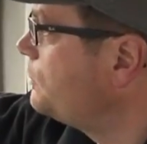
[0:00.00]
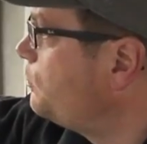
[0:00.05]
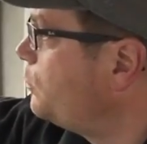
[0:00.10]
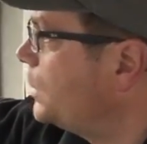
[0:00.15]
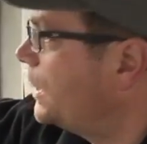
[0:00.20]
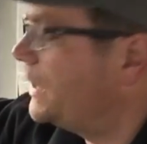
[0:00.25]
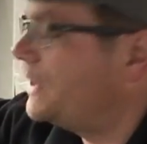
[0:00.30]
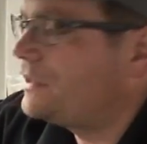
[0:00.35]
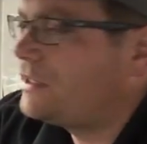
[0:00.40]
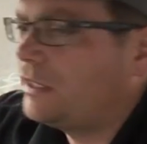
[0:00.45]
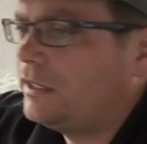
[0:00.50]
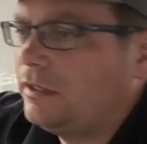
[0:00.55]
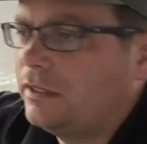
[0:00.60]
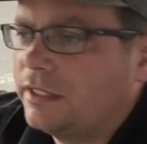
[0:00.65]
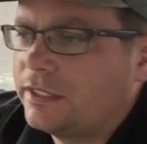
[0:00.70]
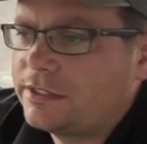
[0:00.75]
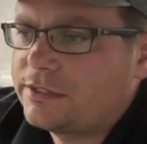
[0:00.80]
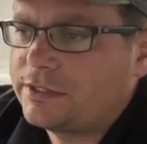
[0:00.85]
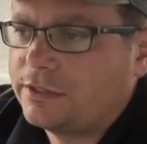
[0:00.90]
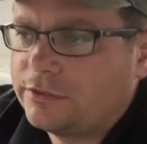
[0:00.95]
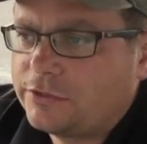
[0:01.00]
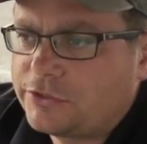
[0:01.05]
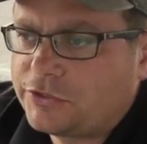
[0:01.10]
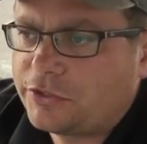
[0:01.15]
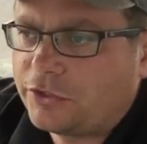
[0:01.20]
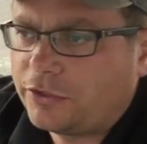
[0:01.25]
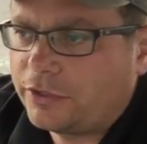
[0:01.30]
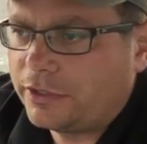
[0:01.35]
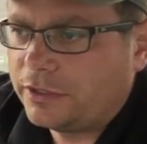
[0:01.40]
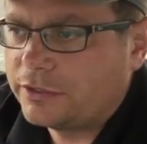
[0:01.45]
planting this and
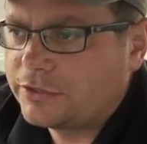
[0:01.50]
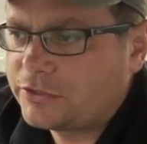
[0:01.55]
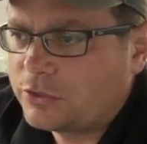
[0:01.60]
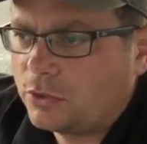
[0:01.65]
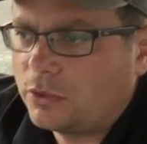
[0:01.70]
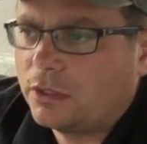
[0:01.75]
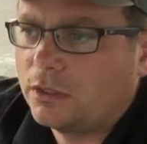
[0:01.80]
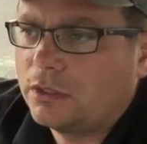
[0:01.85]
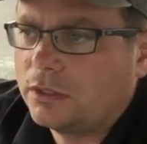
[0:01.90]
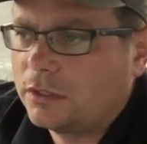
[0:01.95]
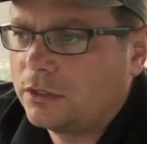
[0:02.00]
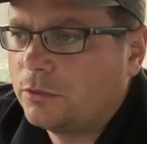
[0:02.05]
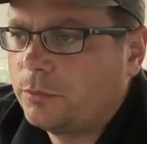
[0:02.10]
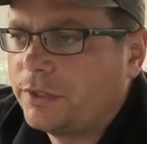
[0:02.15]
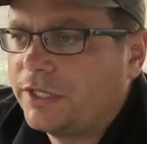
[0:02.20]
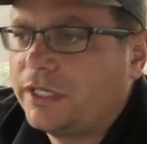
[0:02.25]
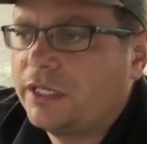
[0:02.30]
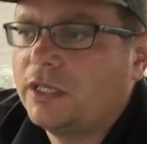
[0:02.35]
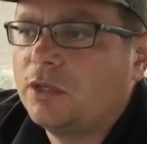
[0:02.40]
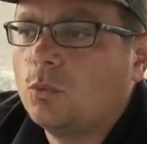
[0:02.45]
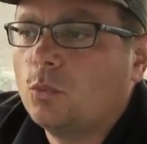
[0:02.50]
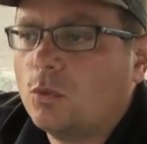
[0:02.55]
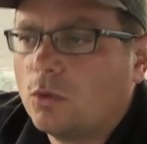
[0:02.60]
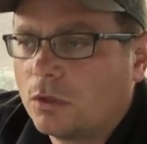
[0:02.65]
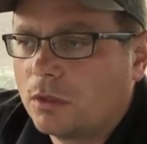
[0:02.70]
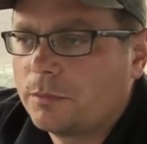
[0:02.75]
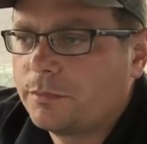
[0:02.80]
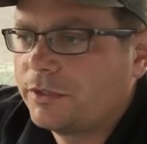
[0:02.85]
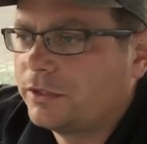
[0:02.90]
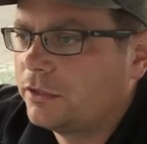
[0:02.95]
stirring the soil a little bit, it
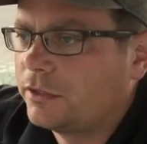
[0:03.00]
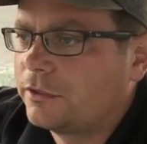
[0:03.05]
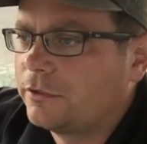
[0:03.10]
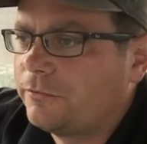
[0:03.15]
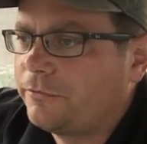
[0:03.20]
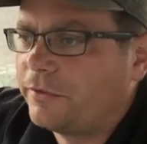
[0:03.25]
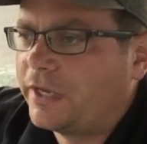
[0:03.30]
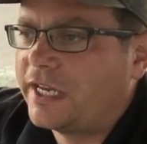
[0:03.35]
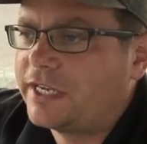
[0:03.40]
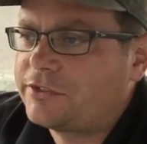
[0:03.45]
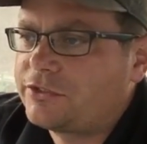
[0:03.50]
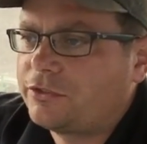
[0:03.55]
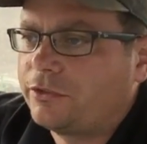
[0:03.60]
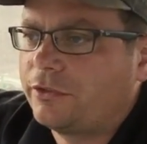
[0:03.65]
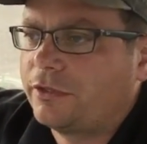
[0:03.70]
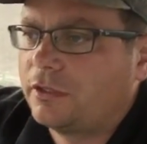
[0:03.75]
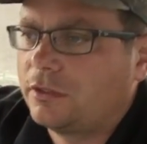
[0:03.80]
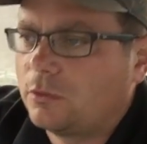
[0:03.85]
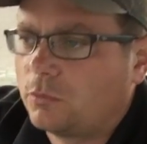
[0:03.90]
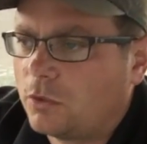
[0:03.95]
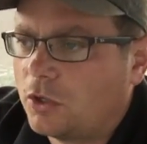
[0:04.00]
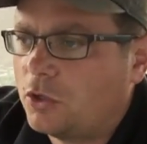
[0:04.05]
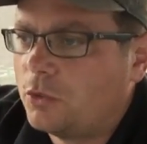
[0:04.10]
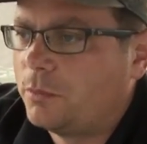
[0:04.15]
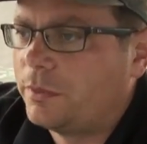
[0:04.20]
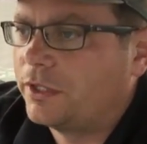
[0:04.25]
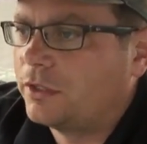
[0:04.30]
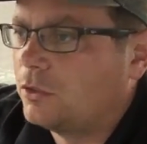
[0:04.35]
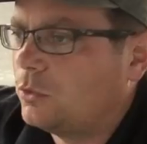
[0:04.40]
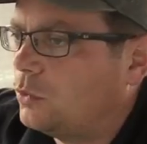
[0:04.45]
warmed a little faster than the row
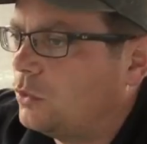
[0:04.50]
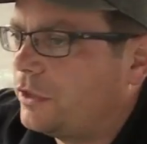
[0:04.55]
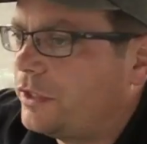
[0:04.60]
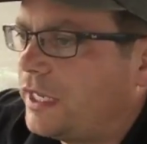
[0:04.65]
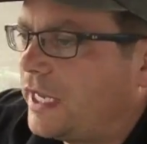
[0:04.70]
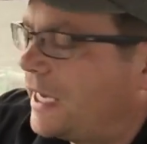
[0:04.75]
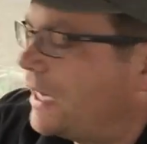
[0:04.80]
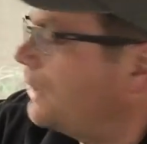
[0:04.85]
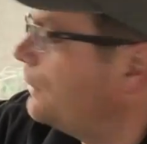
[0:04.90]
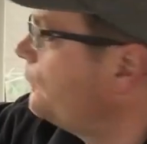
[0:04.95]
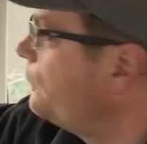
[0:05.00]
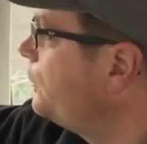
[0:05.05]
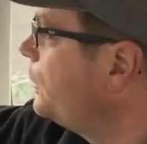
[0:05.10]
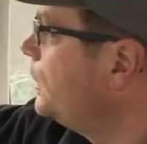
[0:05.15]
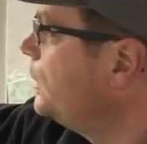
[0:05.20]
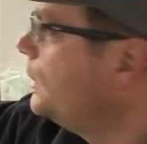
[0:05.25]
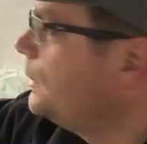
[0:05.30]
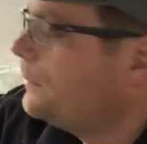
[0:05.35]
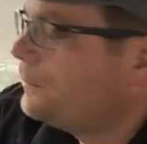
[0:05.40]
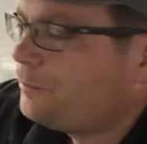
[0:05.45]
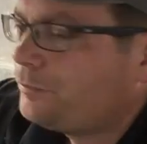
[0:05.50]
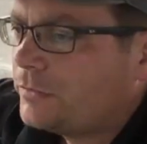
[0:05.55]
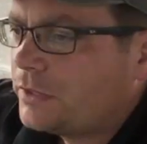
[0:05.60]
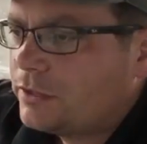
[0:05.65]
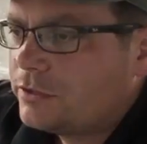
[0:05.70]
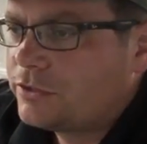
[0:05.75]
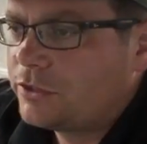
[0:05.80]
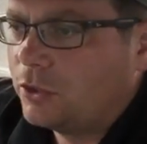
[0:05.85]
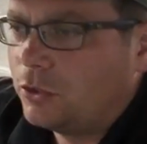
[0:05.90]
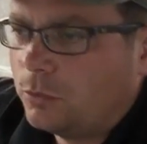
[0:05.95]
middle would have.
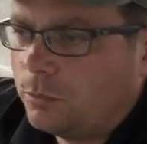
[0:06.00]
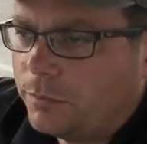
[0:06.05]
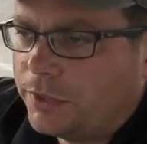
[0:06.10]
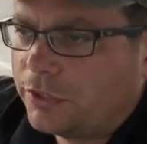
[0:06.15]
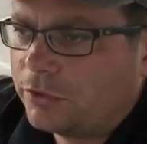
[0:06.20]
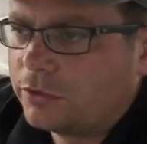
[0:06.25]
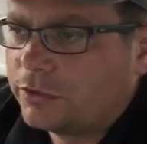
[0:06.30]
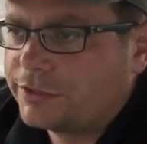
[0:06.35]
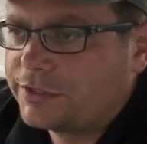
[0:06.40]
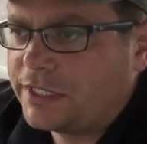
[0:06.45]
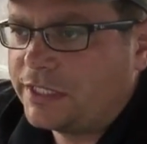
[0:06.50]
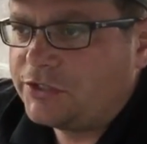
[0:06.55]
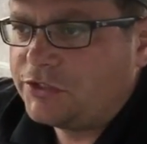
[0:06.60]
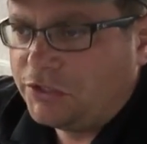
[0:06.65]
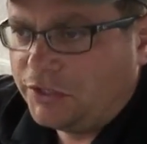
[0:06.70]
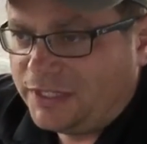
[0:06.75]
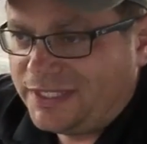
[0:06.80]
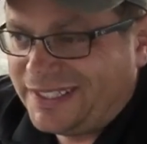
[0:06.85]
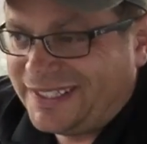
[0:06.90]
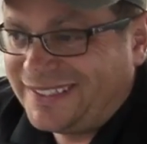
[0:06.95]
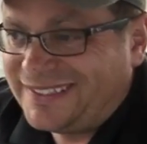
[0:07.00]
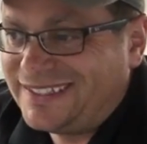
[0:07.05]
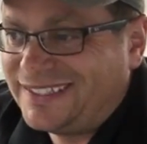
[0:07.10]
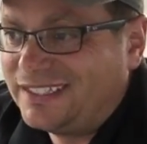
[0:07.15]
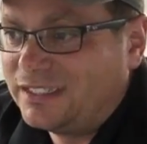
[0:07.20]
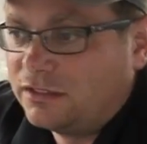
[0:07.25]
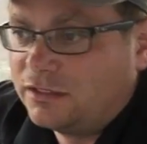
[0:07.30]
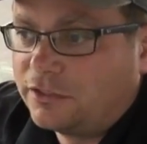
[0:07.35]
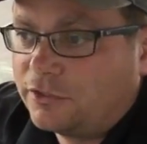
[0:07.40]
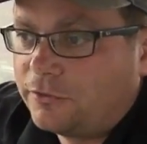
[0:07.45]
So mineralization kicked
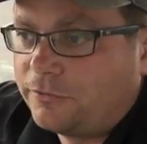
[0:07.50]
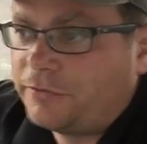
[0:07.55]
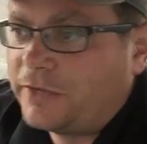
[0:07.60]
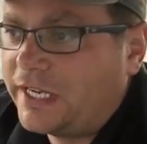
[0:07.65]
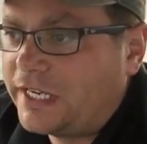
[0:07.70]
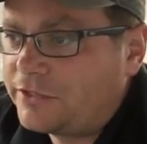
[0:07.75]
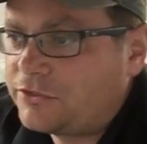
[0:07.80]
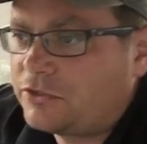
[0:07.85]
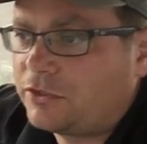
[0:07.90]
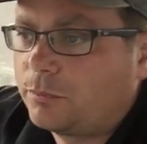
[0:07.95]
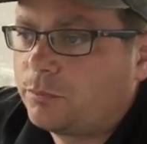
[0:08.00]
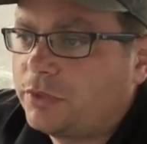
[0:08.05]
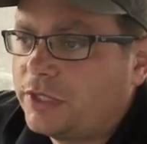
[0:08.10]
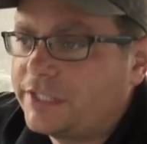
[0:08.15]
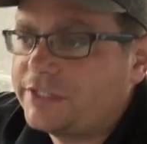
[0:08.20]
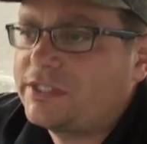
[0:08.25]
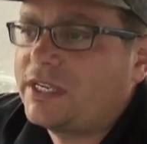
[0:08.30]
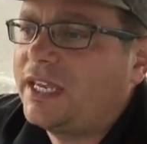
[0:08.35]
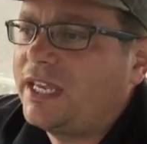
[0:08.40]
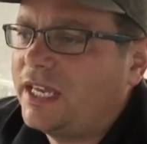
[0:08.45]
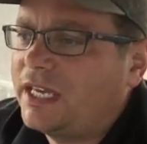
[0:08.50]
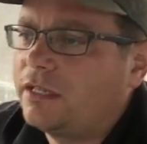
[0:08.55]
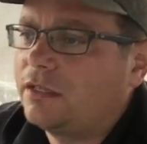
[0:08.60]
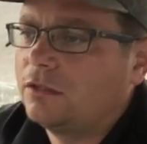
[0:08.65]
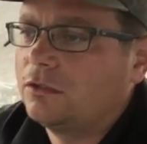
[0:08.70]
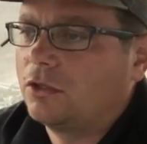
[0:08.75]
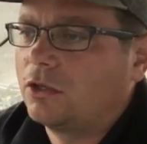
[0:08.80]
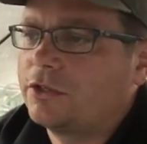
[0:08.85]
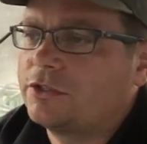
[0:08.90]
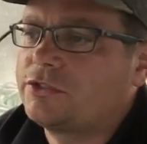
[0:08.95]
in a little faster. Plus I had a
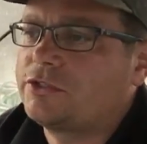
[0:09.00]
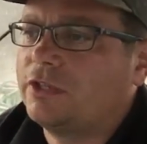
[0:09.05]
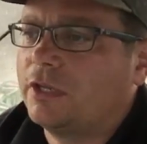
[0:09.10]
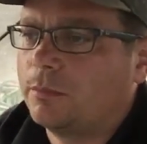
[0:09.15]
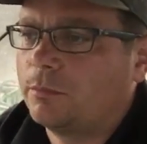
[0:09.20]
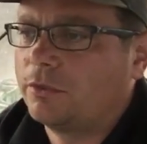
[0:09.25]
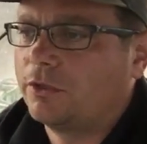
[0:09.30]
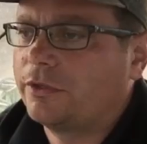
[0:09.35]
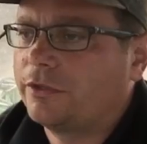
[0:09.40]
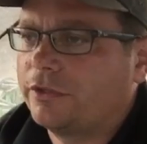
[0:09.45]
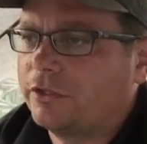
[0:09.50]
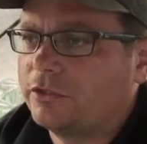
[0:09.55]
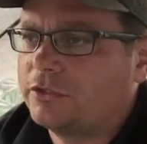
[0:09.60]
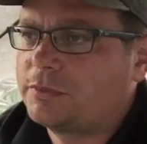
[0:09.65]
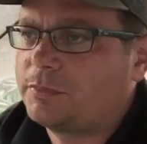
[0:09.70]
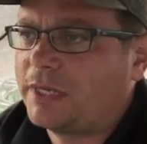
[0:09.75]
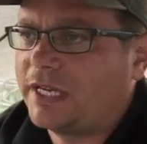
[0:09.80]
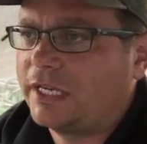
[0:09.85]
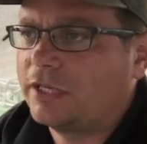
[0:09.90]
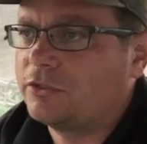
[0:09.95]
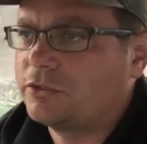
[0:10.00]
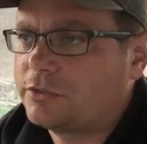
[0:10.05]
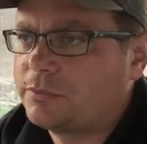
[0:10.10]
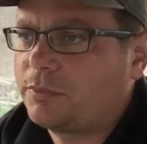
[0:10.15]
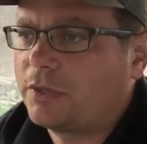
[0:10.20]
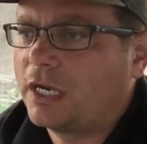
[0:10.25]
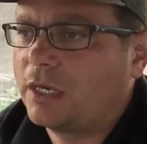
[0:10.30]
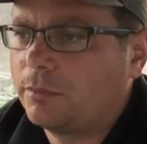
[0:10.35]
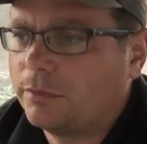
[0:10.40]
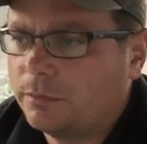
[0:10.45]
large number of those pounds
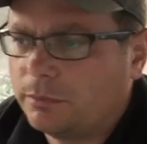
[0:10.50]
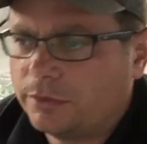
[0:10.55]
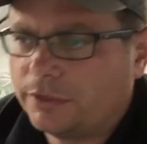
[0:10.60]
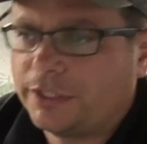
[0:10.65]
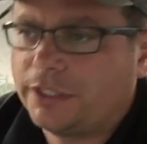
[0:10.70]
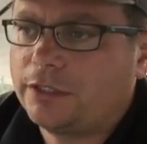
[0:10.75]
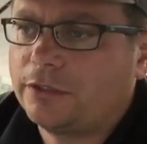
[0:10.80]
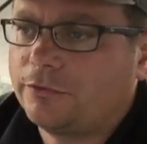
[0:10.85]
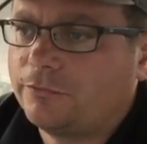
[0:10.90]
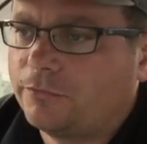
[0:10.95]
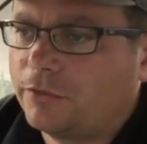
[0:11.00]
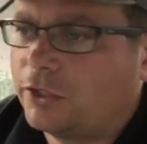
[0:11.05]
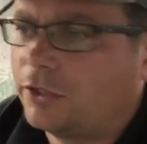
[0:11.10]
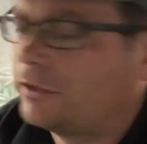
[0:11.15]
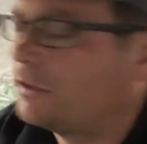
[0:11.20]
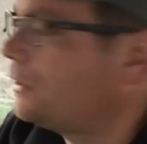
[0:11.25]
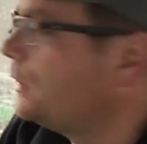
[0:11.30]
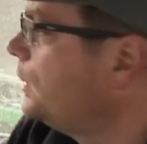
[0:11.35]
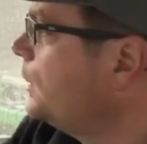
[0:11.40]
probably convert